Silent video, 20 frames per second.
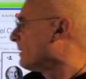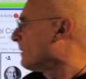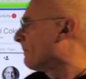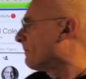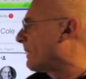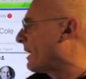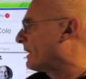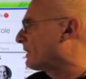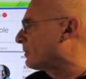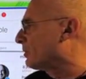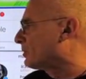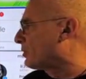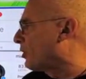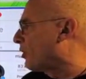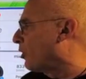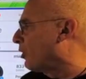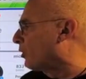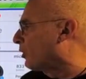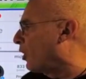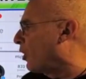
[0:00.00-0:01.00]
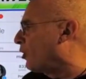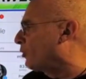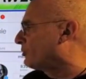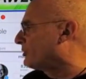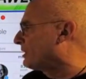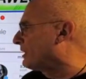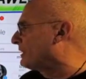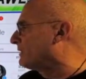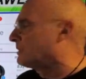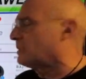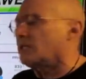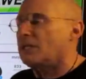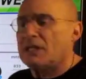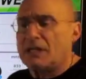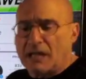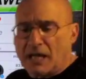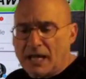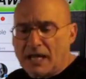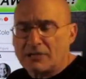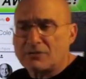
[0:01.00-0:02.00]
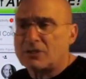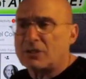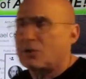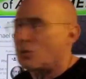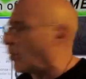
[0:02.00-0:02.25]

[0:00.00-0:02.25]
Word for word: Michael Cole OTT, as in